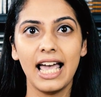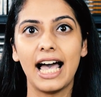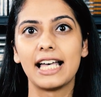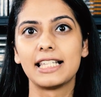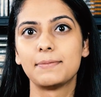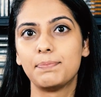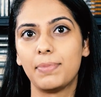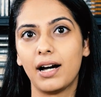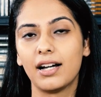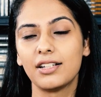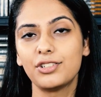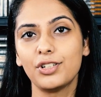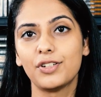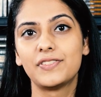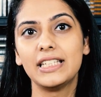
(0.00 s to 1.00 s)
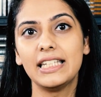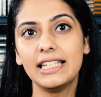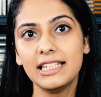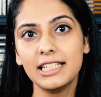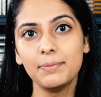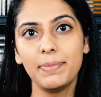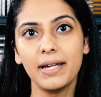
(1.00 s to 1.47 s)
as part of the
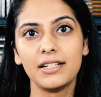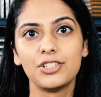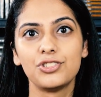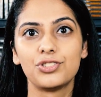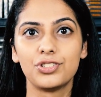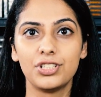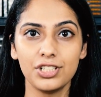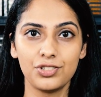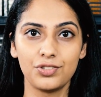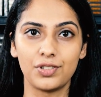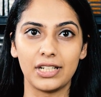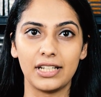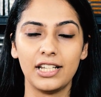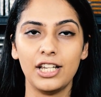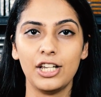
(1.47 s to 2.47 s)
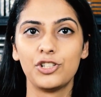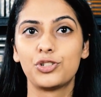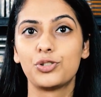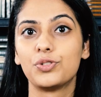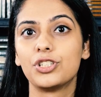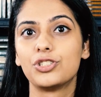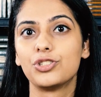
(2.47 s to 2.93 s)
independent judiciary
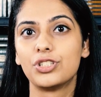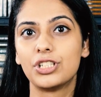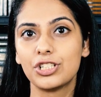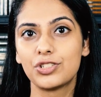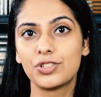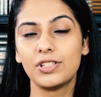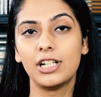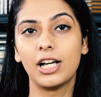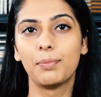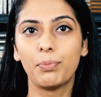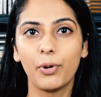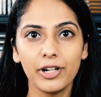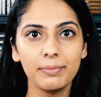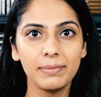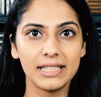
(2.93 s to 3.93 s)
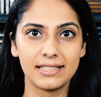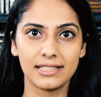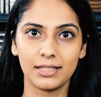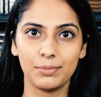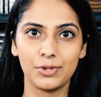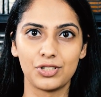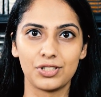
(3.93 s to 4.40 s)
through the Judicial Appointments
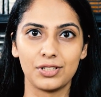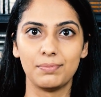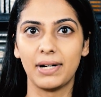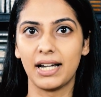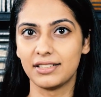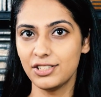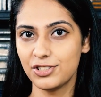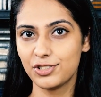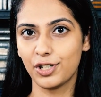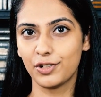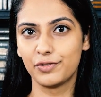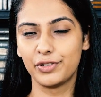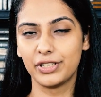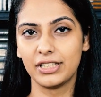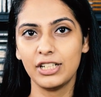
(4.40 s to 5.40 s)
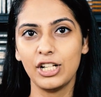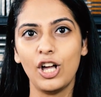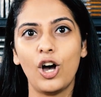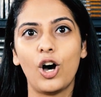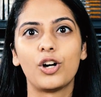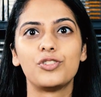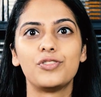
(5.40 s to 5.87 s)
Commission by the Sovereign
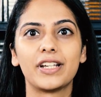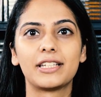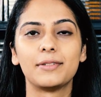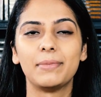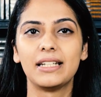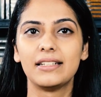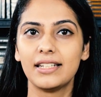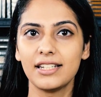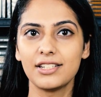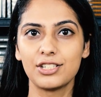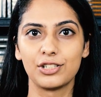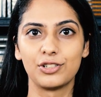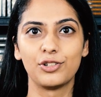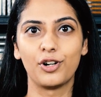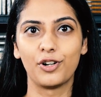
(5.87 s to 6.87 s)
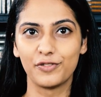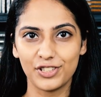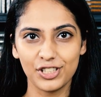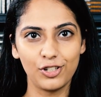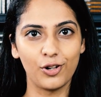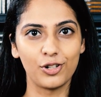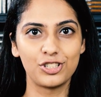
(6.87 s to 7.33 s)
on recommendation of the
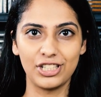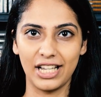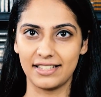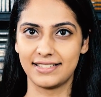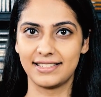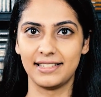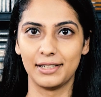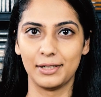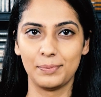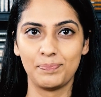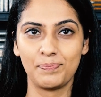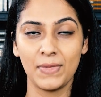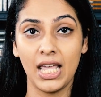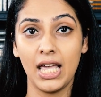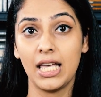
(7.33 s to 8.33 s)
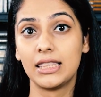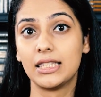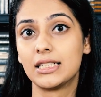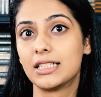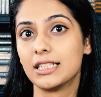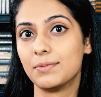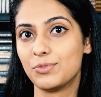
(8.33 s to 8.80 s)
Lord Chancellor. The
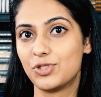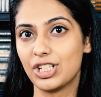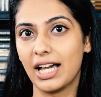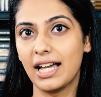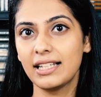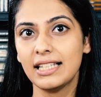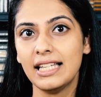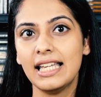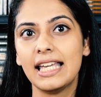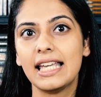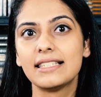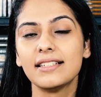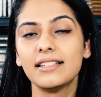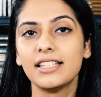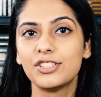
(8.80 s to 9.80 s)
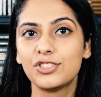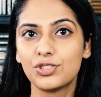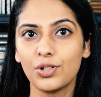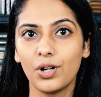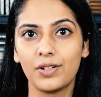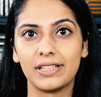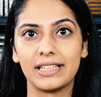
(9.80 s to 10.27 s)
term JAG is a
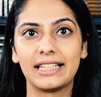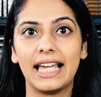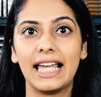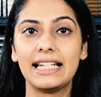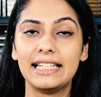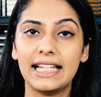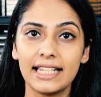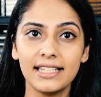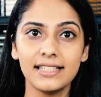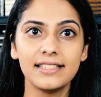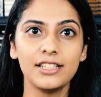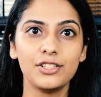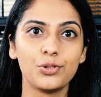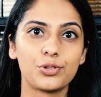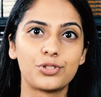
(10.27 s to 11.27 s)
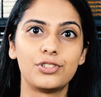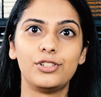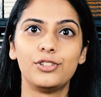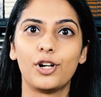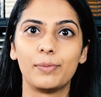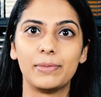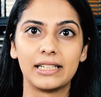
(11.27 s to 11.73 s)
historic and legacy notional
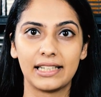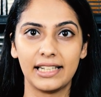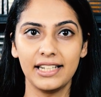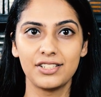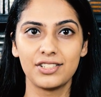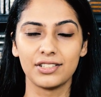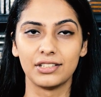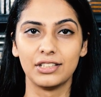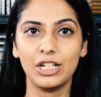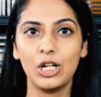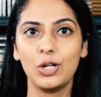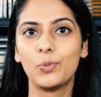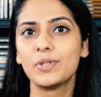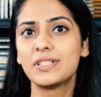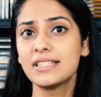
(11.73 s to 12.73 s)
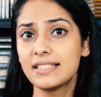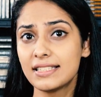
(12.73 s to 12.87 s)
nomenclature which is